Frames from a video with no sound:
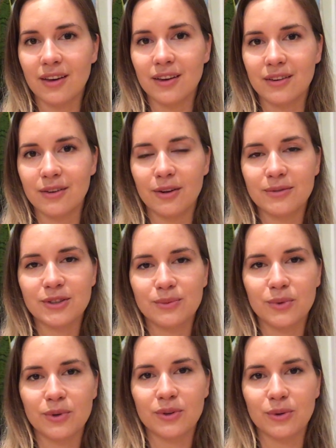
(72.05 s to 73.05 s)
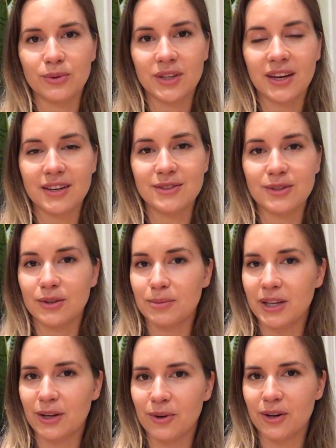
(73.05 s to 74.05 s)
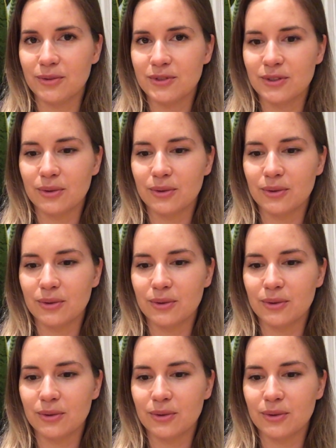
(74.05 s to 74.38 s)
and often we were the only kids on the playground.